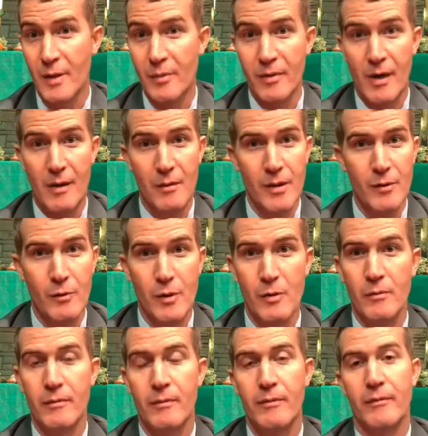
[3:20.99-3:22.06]
They probably
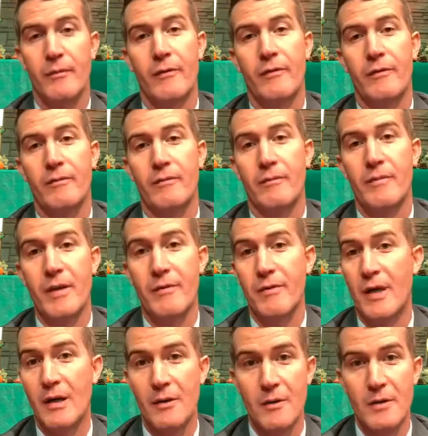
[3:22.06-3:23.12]
won't be
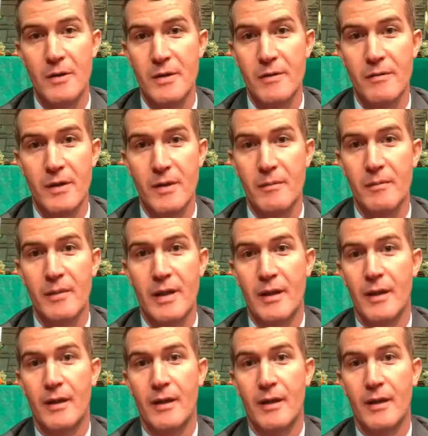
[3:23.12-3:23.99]
followers of him,